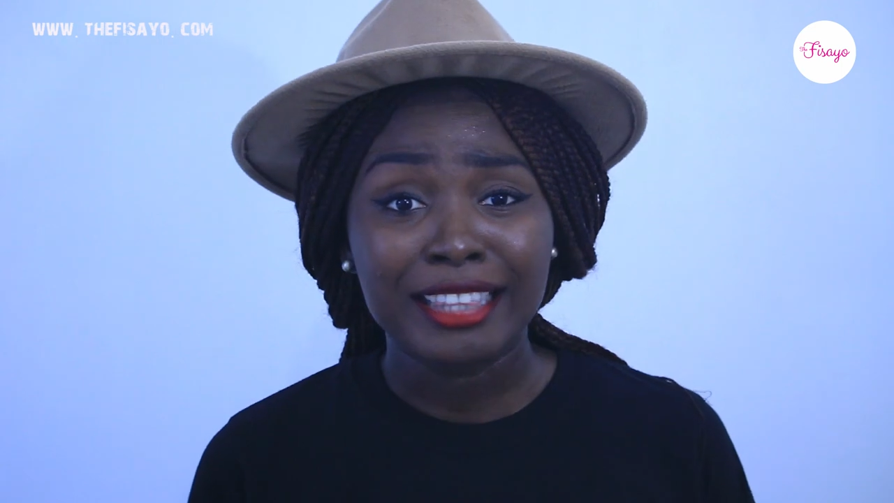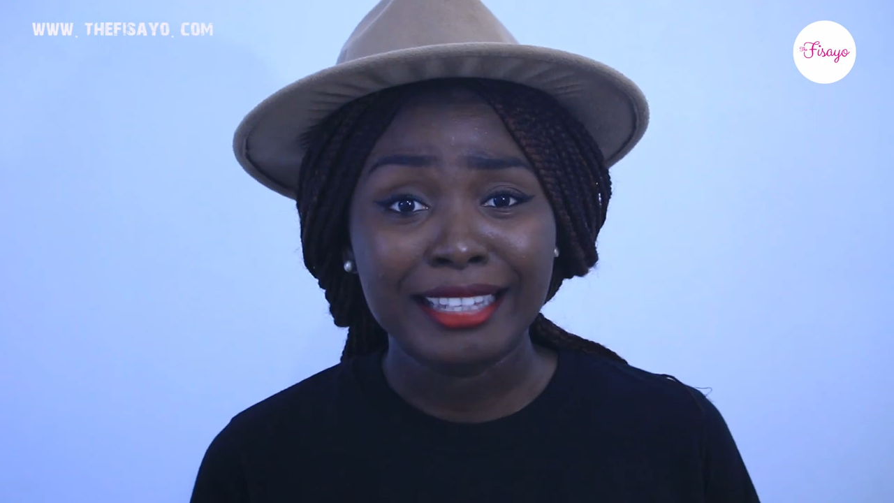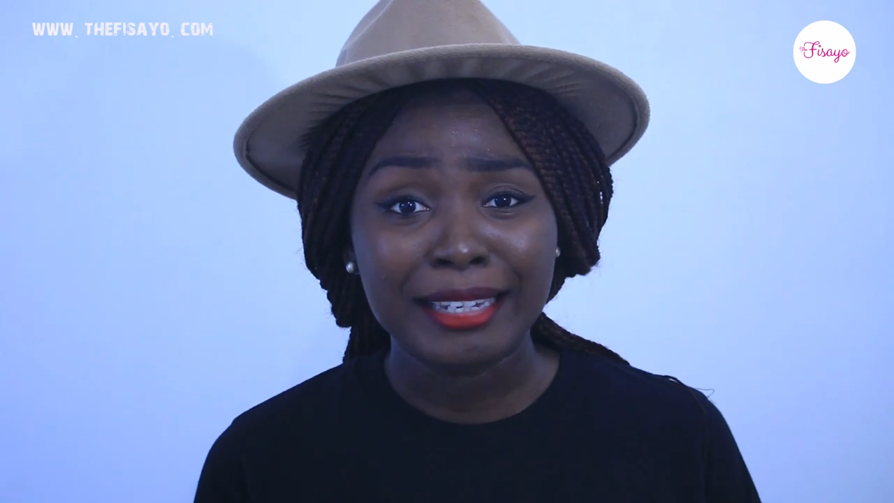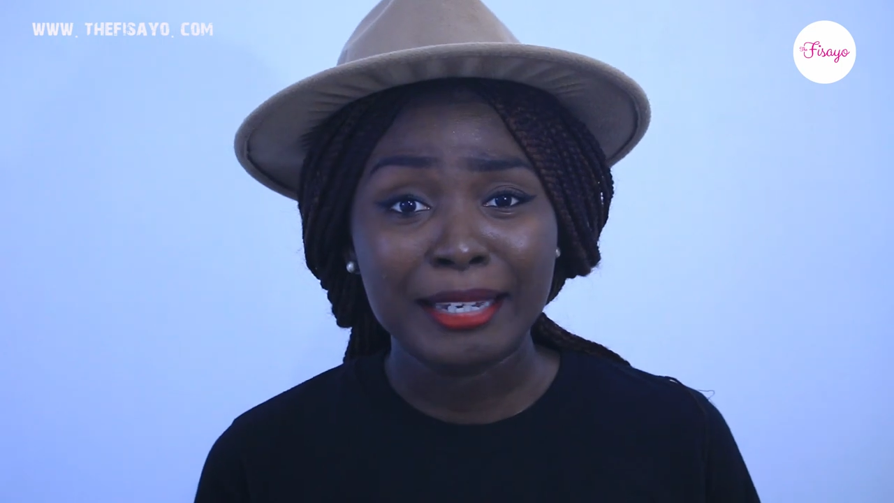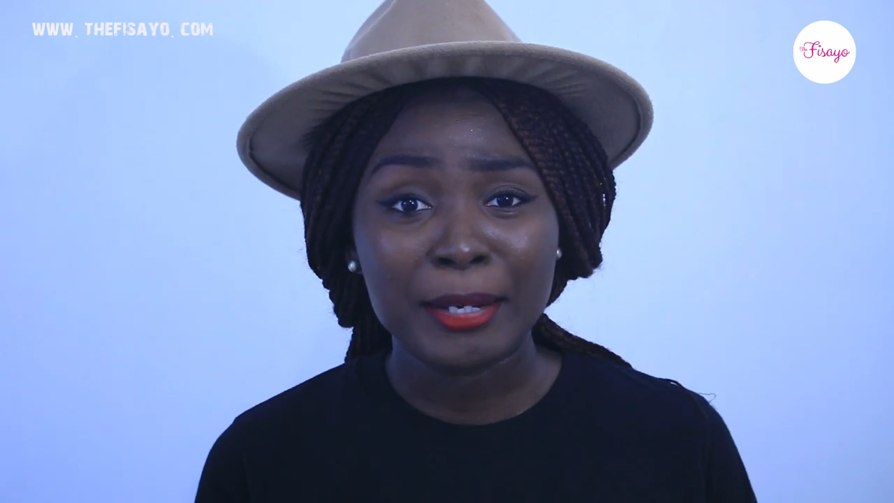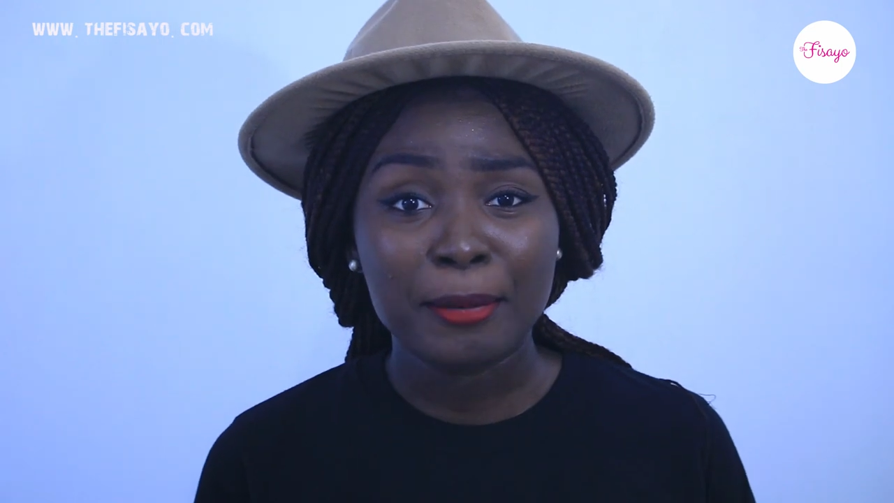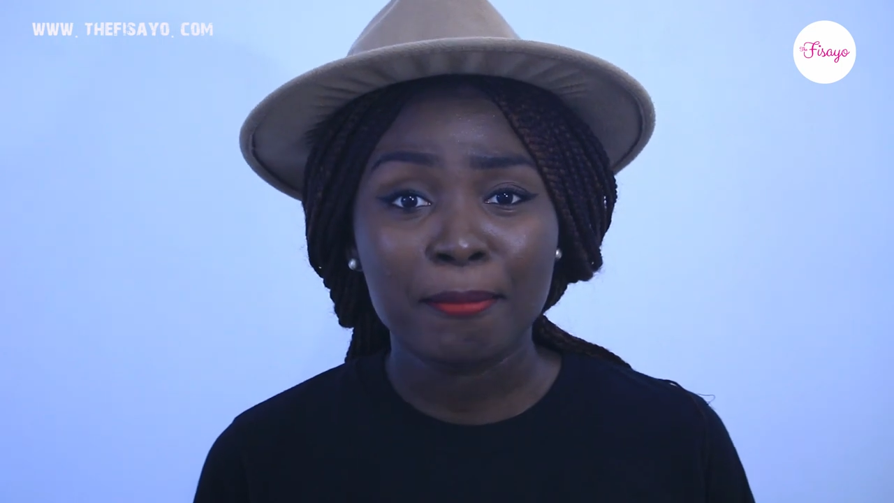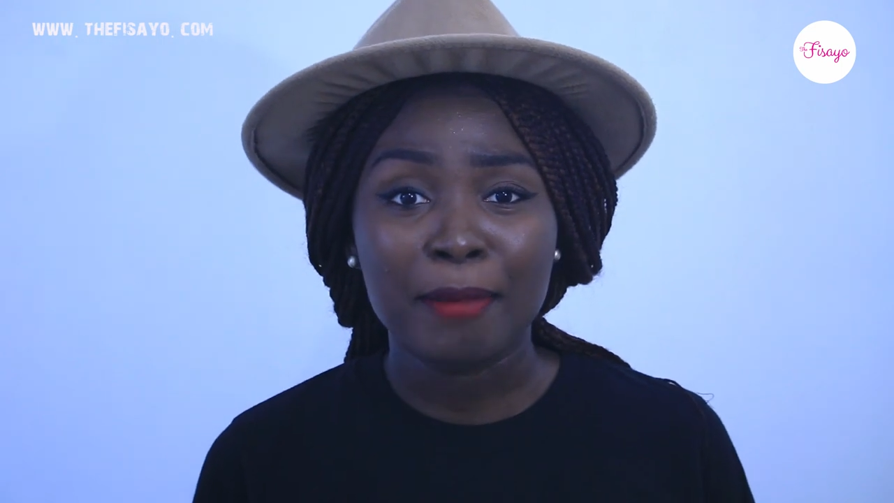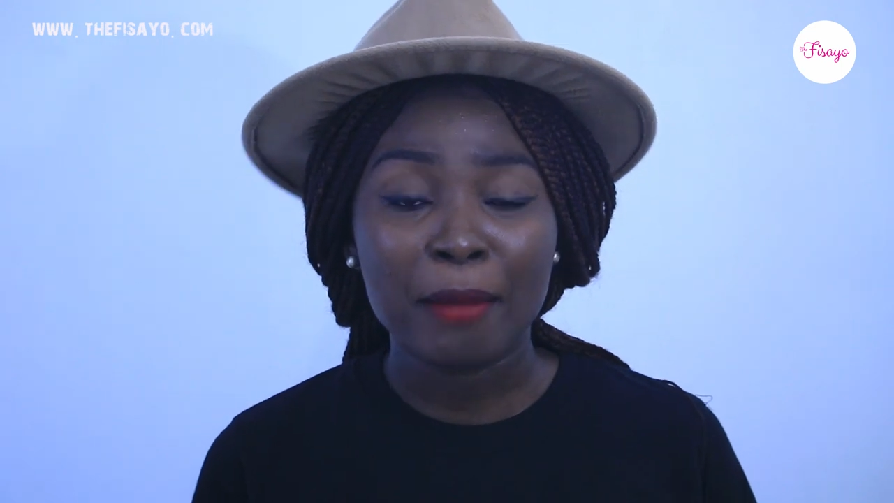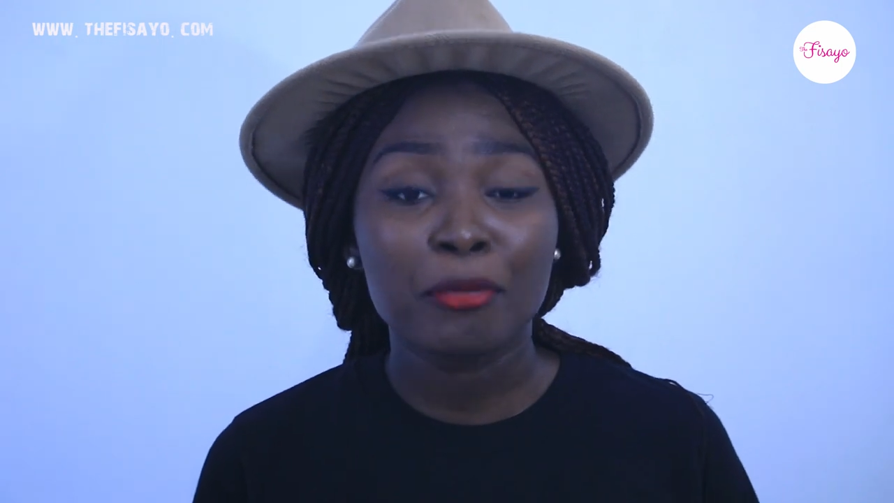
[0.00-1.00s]
the
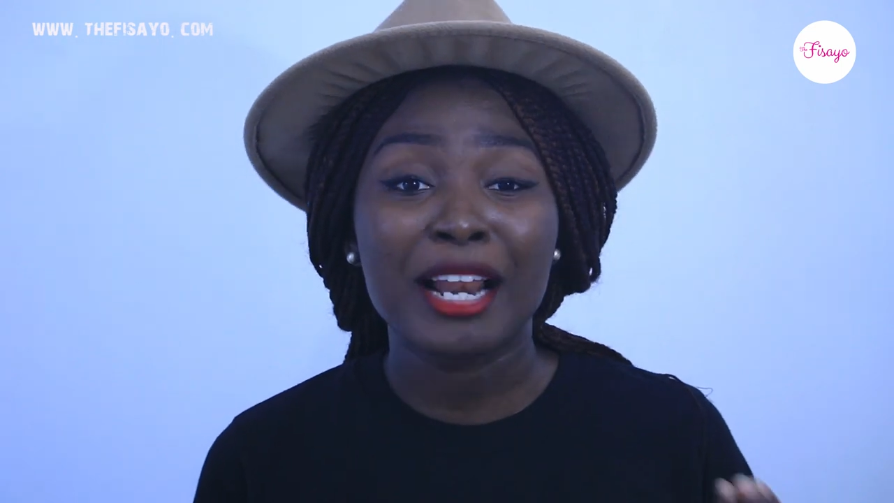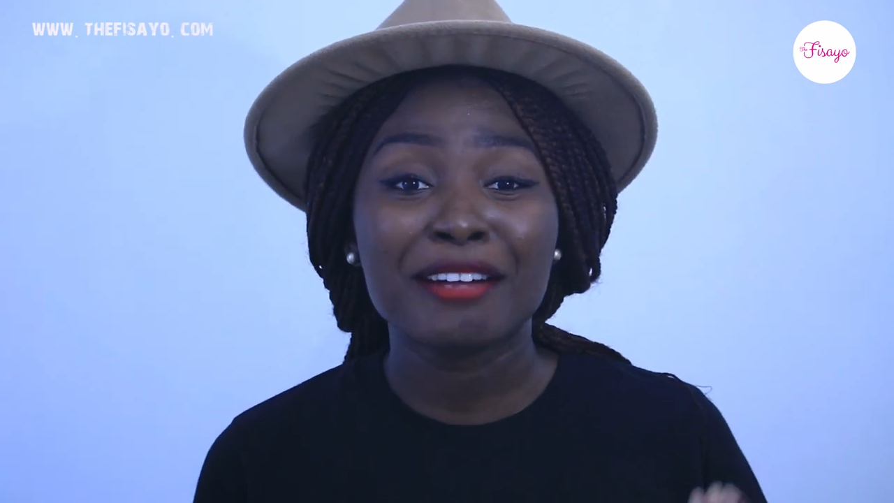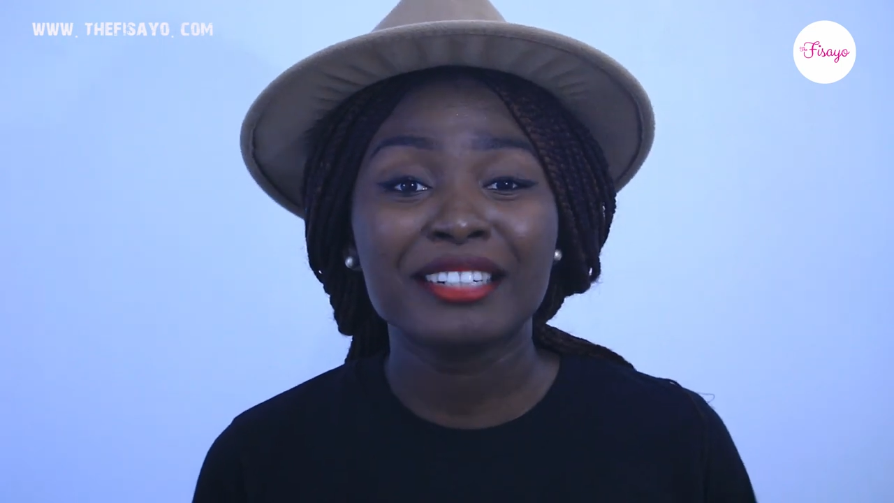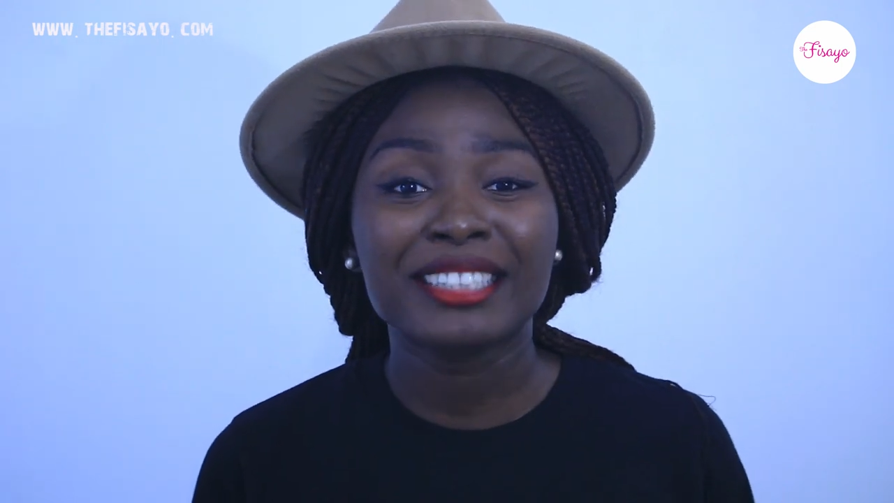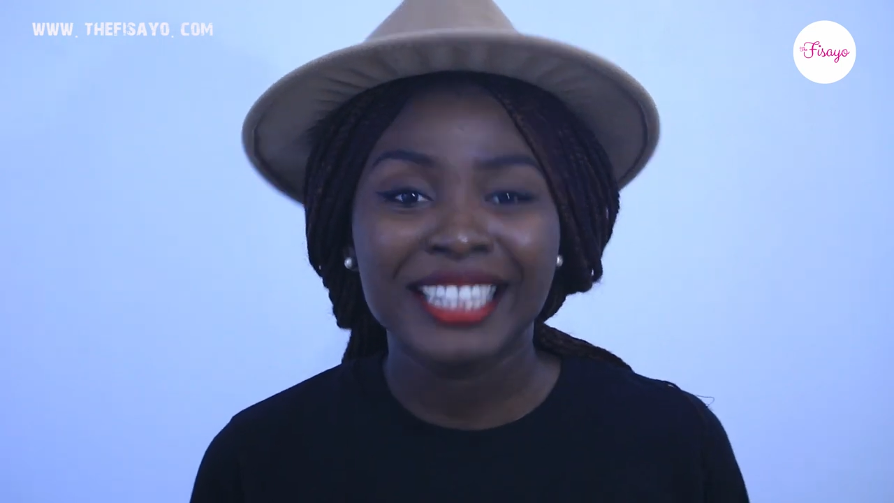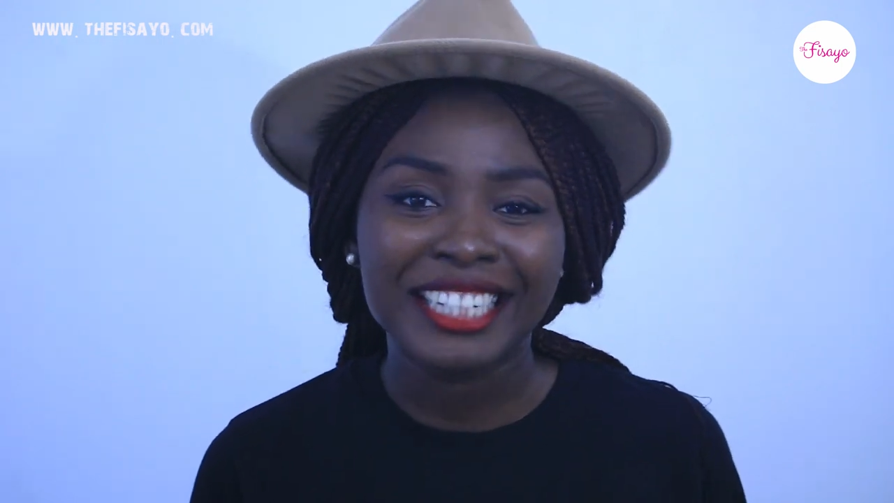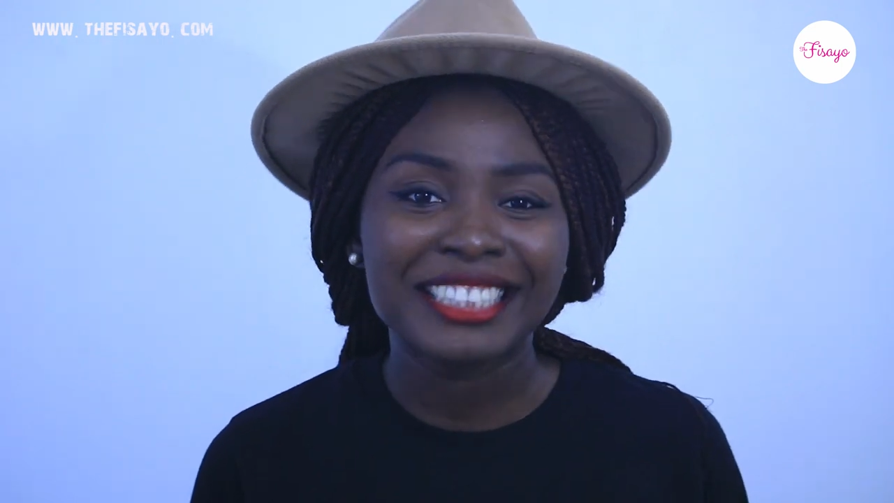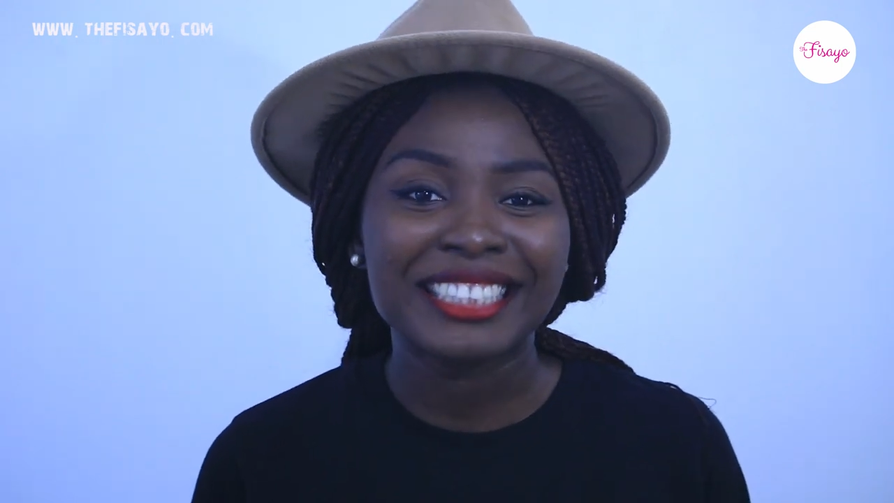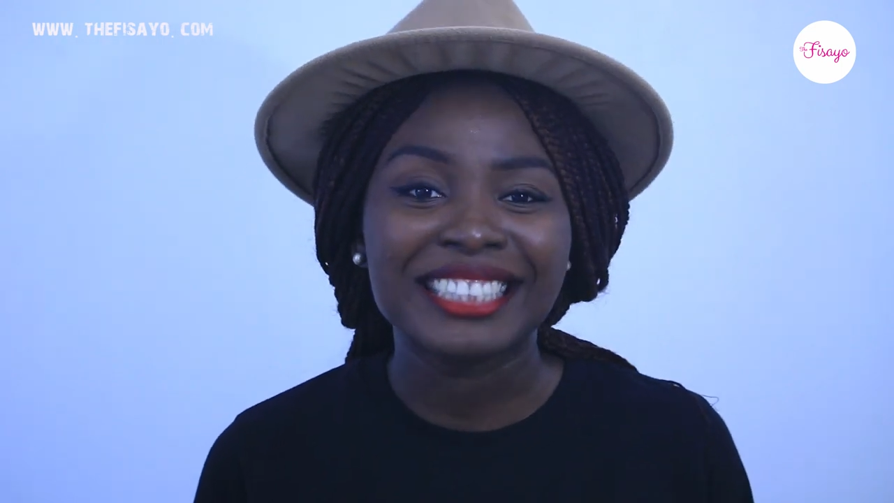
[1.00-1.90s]
Bible heritage